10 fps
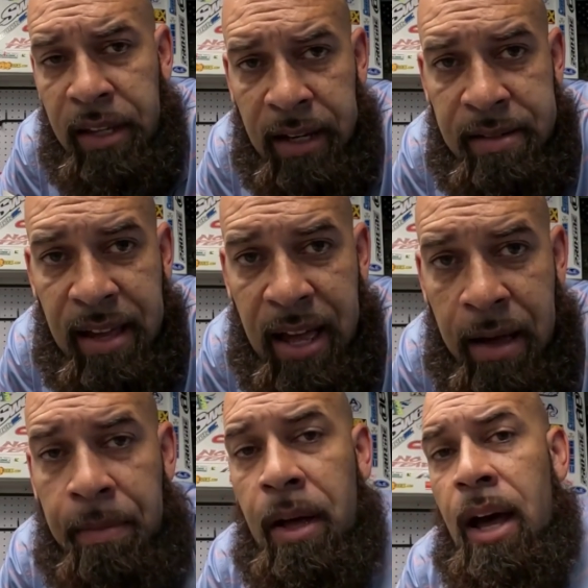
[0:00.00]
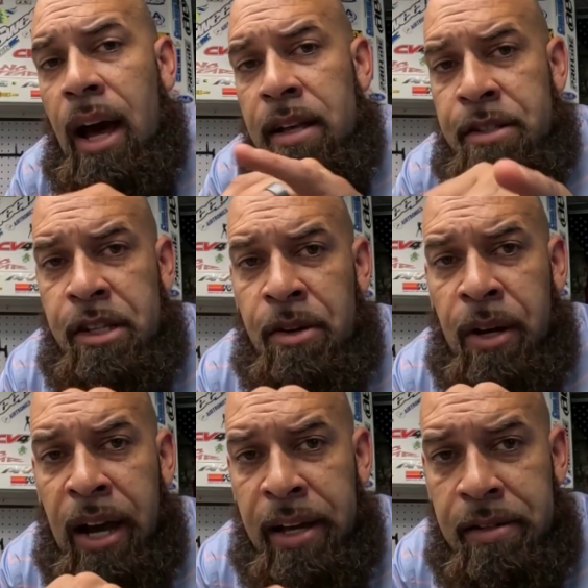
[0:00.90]
next time, I see you
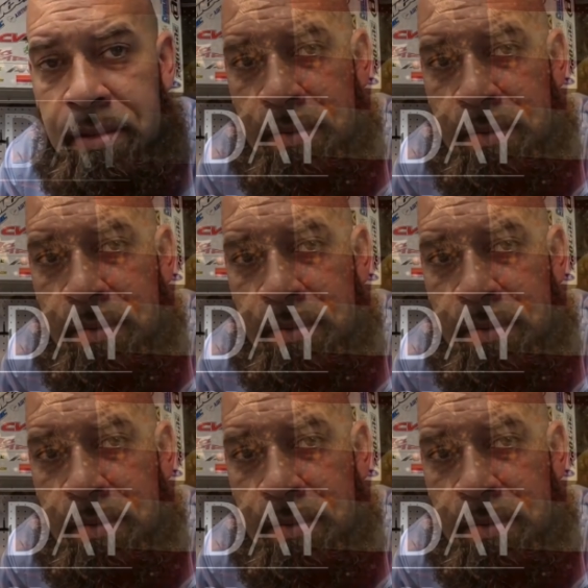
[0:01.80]
guys.